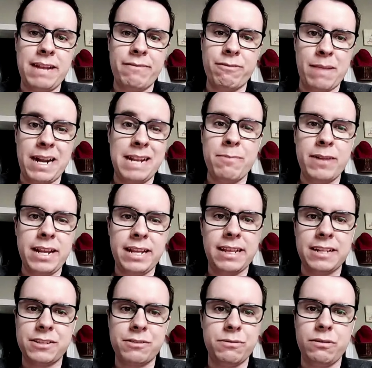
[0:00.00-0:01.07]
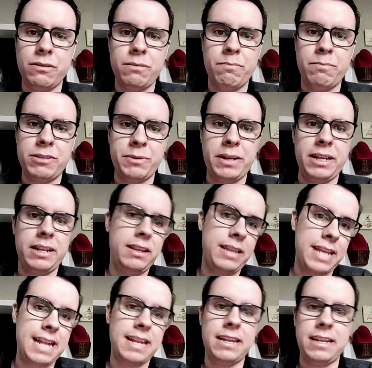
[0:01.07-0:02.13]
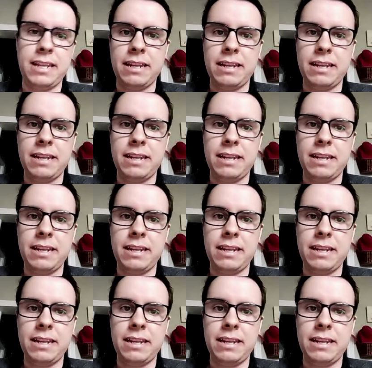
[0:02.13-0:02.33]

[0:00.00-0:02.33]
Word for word: from anybody at that school between then and